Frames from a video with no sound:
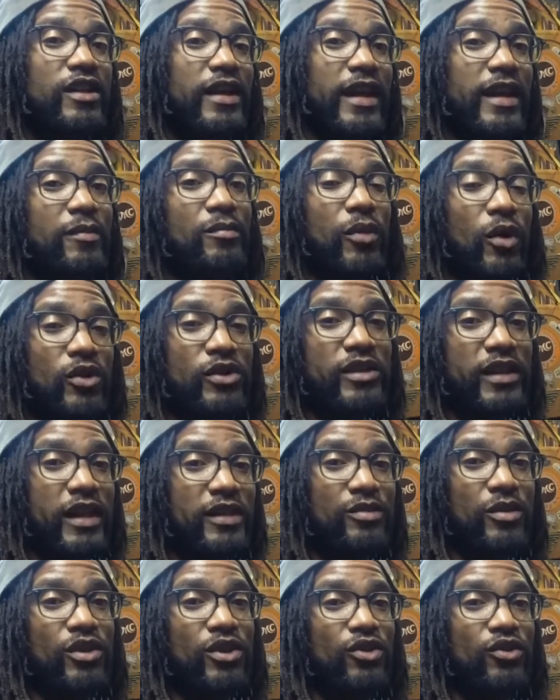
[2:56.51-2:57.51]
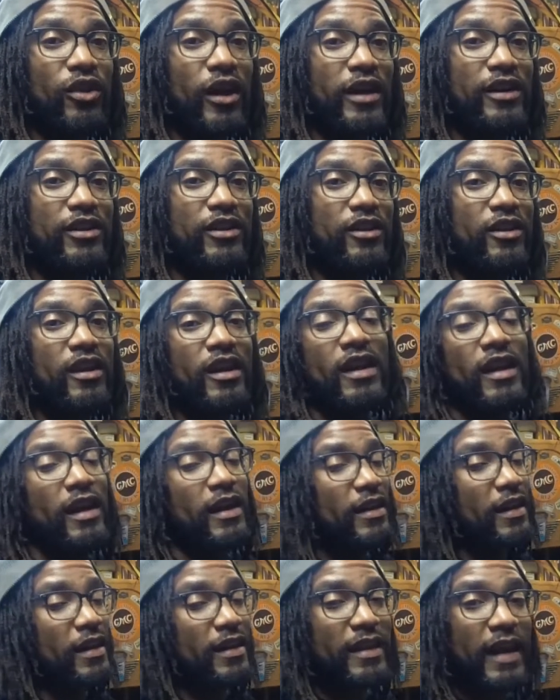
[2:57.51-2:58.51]
hit both sides with the grinder,
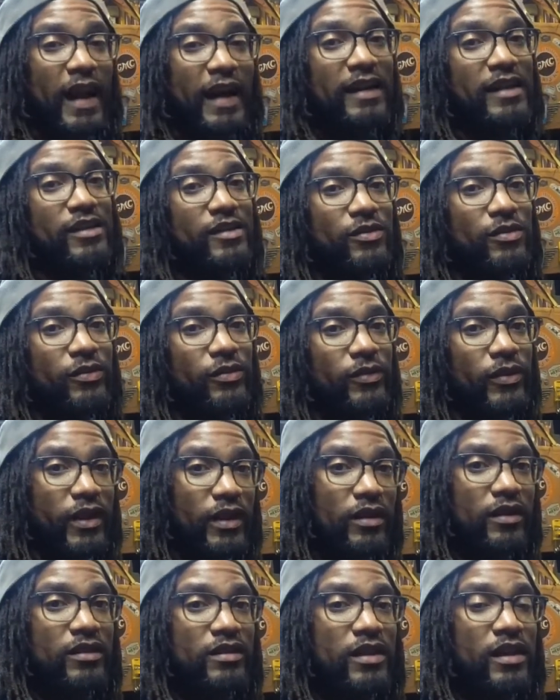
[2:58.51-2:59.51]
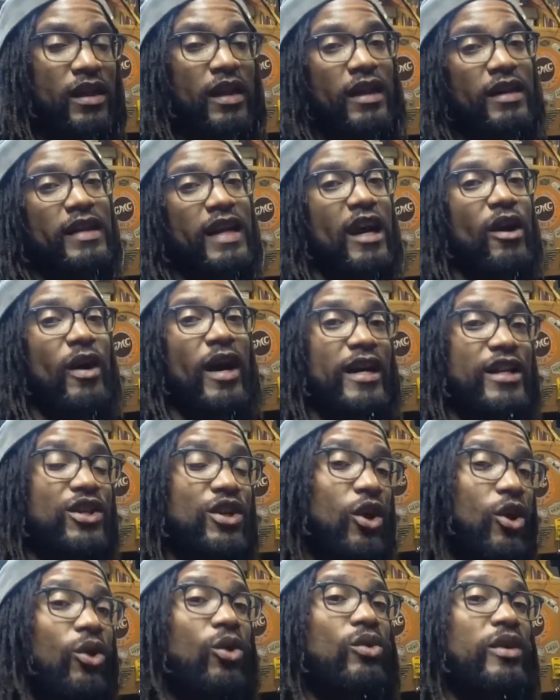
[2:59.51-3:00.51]
and then that is filled. Now I
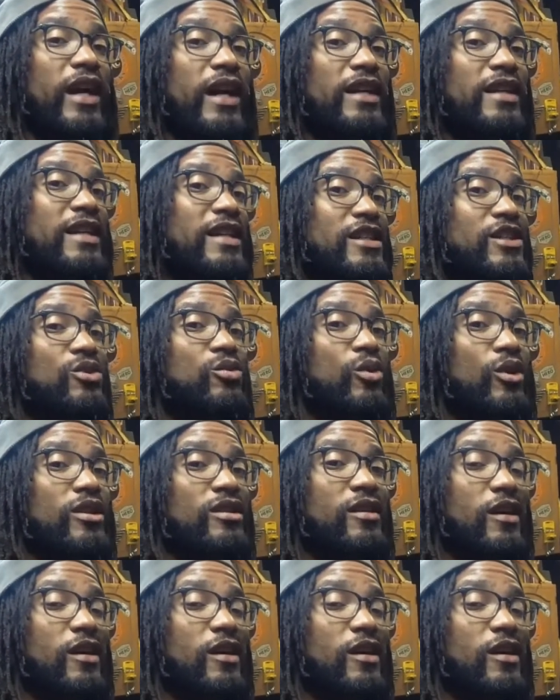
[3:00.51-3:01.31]
know that Eastwood